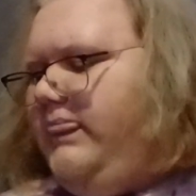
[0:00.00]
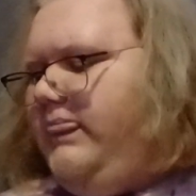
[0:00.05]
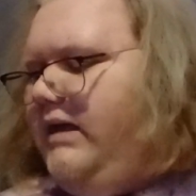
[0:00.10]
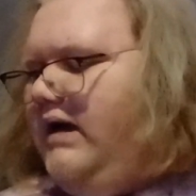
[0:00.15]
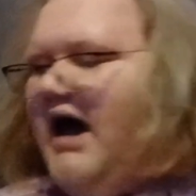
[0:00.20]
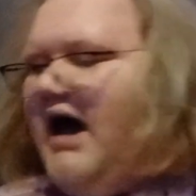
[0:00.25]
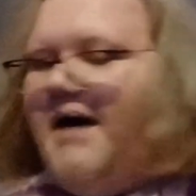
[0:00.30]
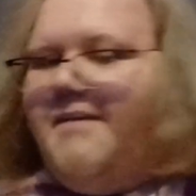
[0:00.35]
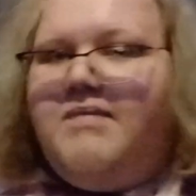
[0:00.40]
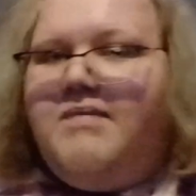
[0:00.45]

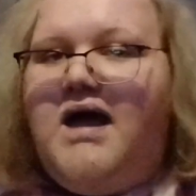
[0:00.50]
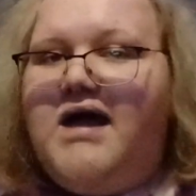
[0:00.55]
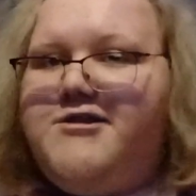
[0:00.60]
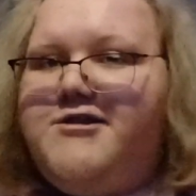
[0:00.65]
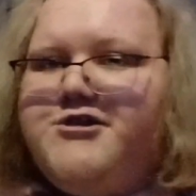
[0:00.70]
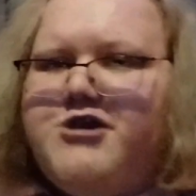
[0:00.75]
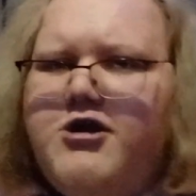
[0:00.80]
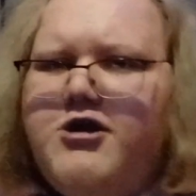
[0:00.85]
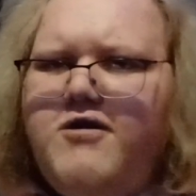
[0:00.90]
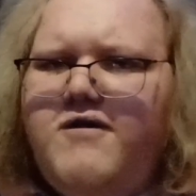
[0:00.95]
I'm not
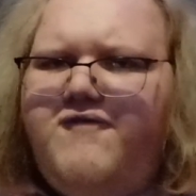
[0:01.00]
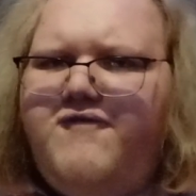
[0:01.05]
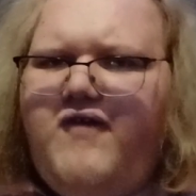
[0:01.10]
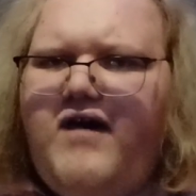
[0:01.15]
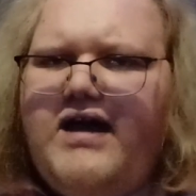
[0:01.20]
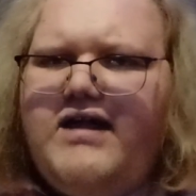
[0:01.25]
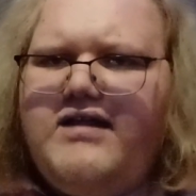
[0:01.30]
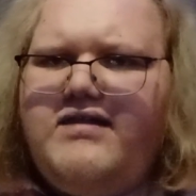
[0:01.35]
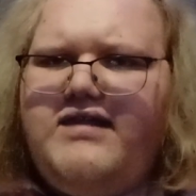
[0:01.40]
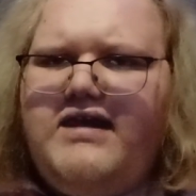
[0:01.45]
sure if
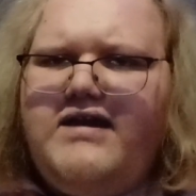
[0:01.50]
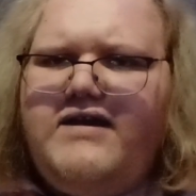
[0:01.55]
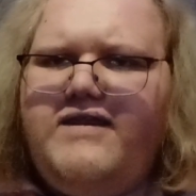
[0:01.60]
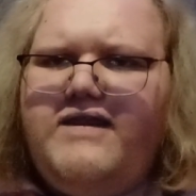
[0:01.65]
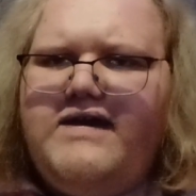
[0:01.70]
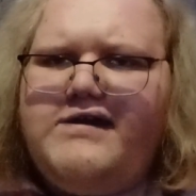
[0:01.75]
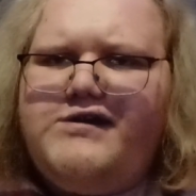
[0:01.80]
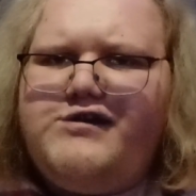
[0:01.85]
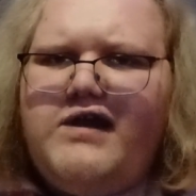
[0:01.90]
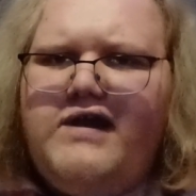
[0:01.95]
I did
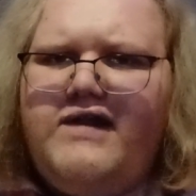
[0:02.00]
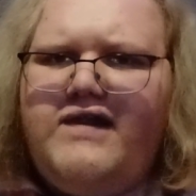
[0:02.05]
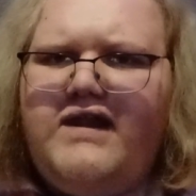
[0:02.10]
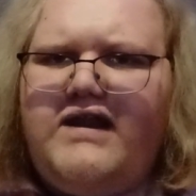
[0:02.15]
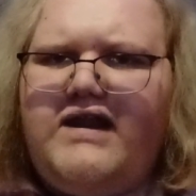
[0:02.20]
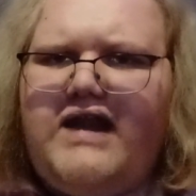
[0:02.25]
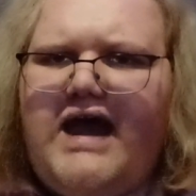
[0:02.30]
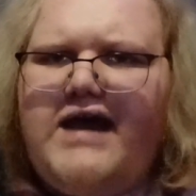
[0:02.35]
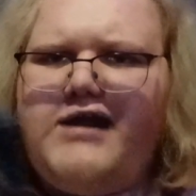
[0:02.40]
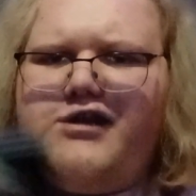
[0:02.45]
this in the
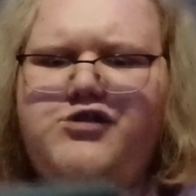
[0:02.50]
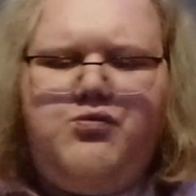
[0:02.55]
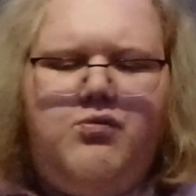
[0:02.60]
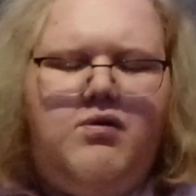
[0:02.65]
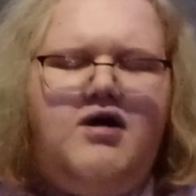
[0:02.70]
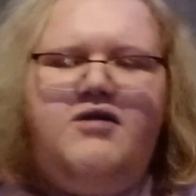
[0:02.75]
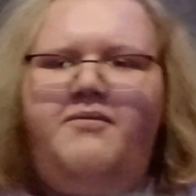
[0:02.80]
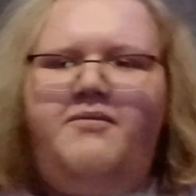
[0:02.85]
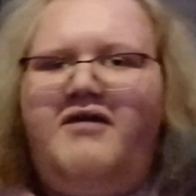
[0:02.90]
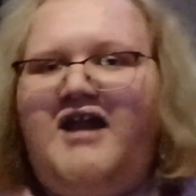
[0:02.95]
last
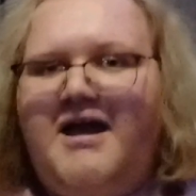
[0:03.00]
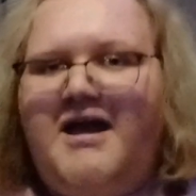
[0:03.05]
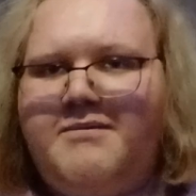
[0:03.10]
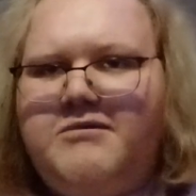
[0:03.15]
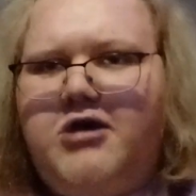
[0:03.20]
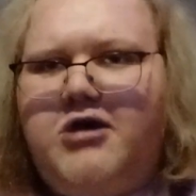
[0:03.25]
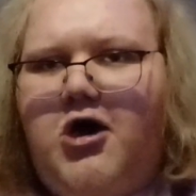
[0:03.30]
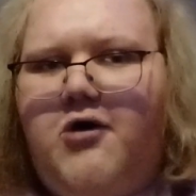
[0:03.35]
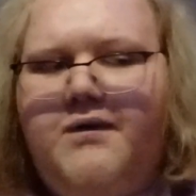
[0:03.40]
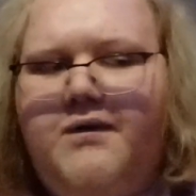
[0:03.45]
one, but I'm
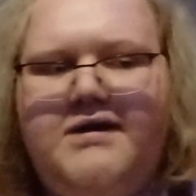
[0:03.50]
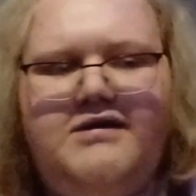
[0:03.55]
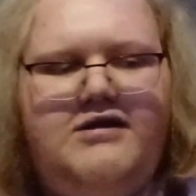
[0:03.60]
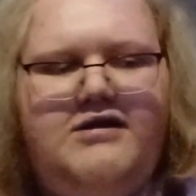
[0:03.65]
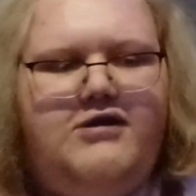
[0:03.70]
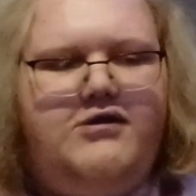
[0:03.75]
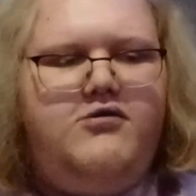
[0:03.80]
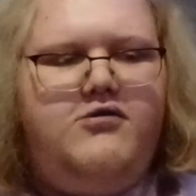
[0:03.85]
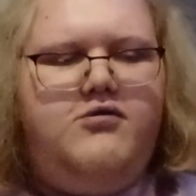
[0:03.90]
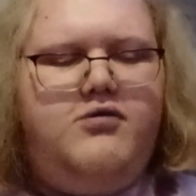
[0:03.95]
going
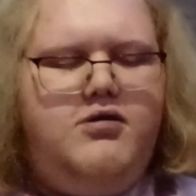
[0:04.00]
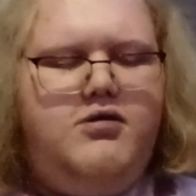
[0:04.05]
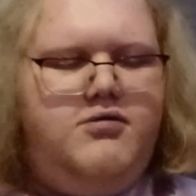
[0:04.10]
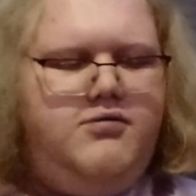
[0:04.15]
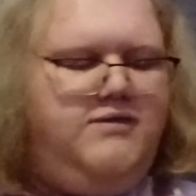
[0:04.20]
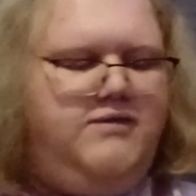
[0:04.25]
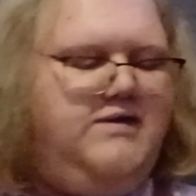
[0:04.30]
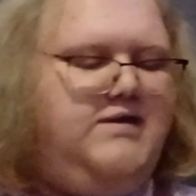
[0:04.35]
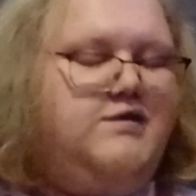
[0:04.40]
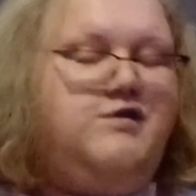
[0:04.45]
to
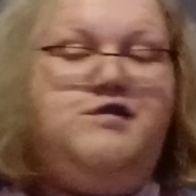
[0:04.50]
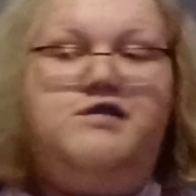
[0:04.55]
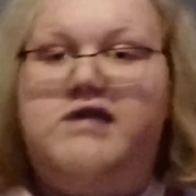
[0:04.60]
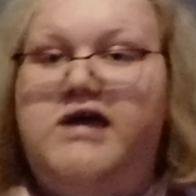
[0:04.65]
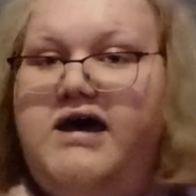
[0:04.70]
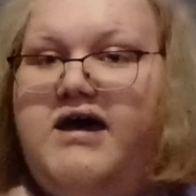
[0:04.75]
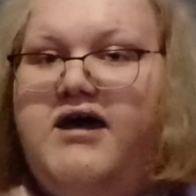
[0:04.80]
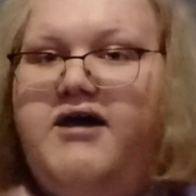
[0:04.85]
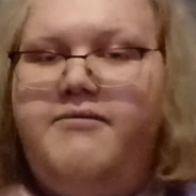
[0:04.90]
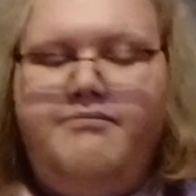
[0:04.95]
this
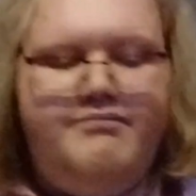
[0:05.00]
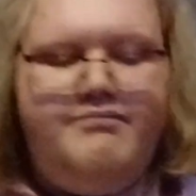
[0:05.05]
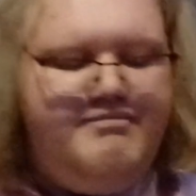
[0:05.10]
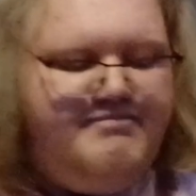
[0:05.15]
time.